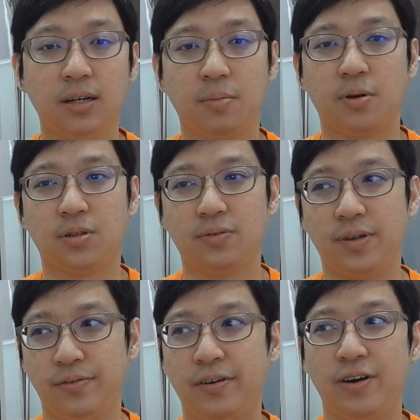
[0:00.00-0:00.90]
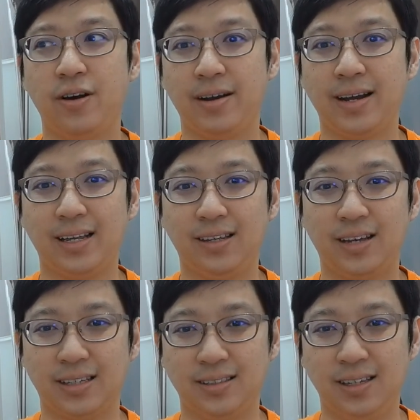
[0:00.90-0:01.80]
because if I record at night, you
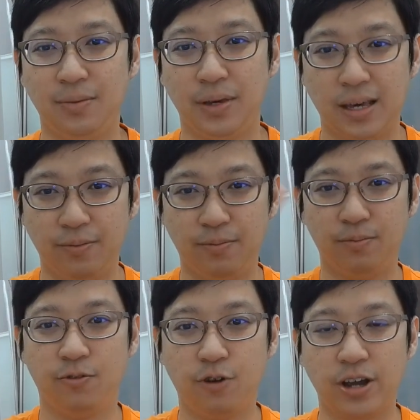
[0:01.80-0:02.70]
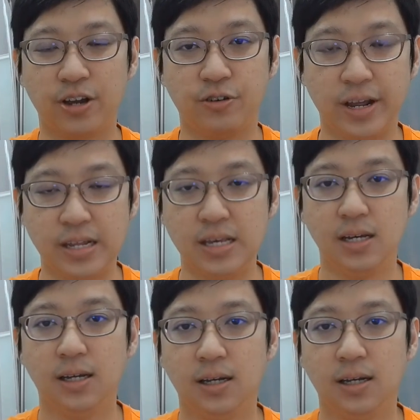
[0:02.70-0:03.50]
can see it became quite grainy.